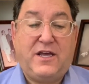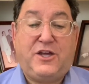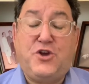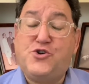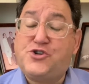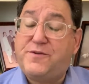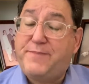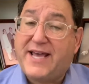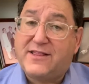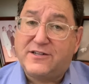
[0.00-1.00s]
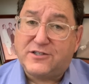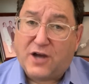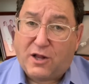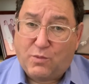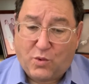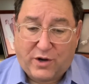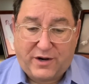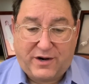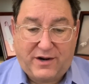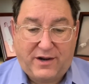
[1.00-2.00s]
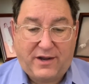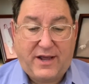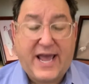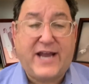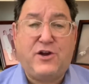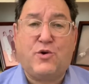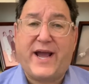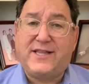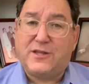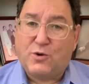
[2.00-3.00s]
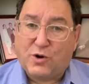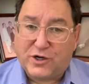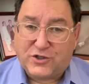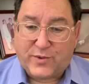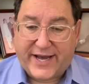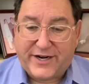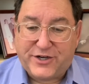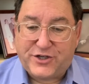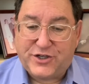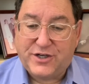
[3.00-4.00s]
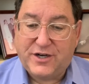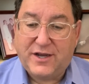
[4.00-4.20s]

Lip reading: you should make the salt water and grate the horseradish